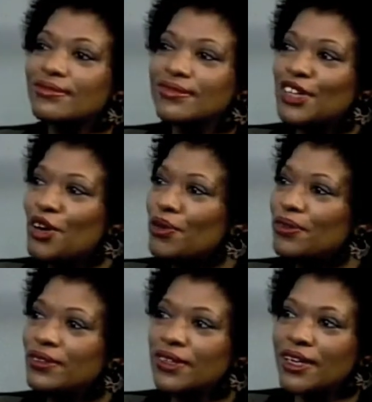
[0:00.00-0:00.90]
No,
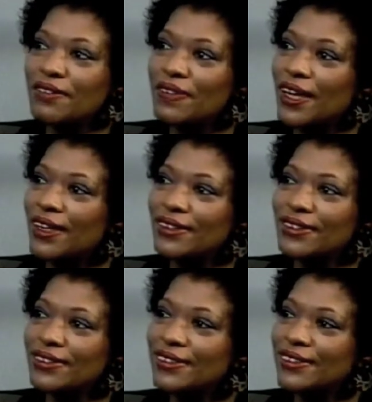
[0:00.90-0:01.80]
none of that.
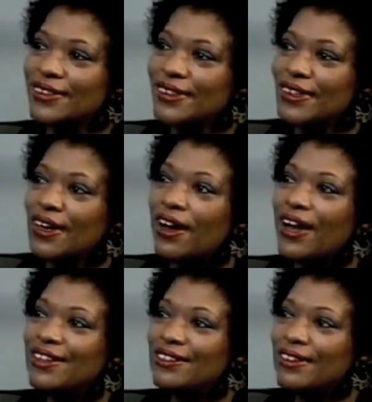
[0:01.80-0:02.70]

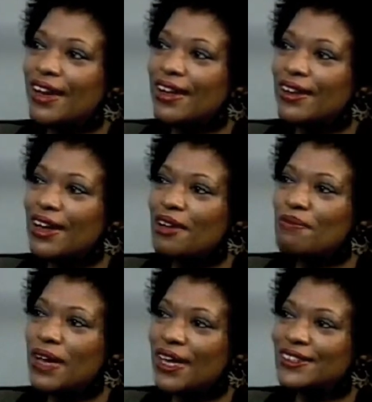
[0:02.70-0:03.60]
I
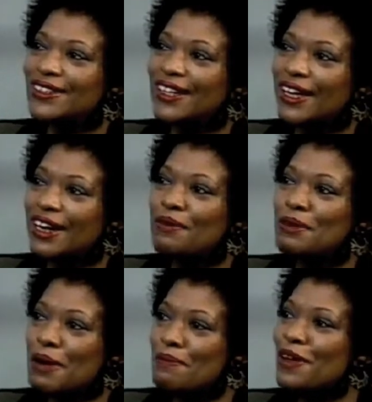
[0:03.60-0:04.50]
imagine that, I mean,
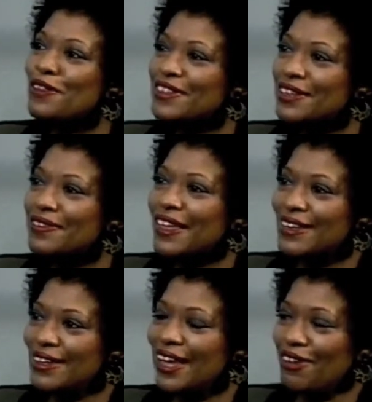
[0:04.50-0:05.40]
my mother said they
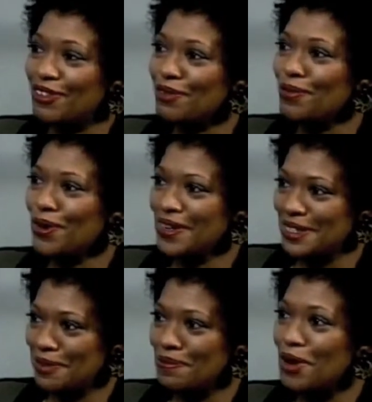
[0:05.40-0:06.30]
did have some
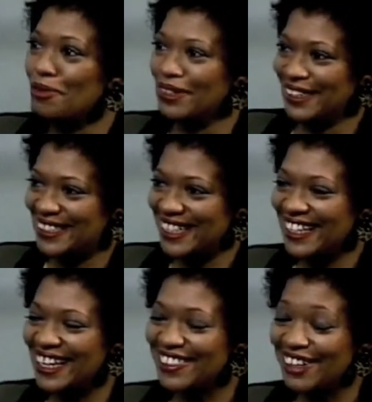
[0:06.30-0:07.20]
worrisome moments, and
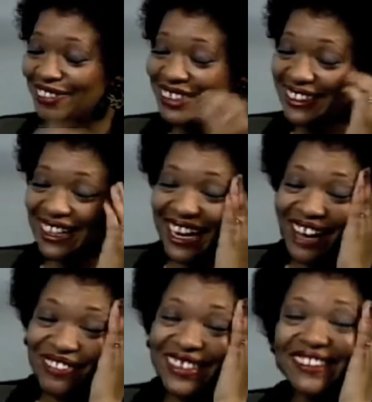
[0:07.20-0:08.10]
they thought, what's going to
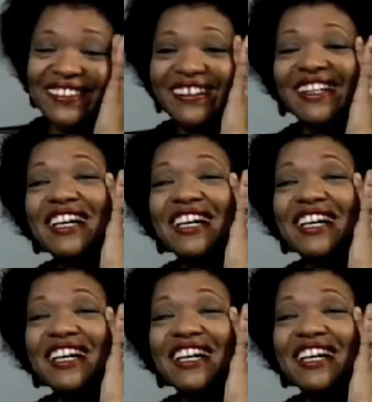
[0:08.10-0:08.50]
happen to her?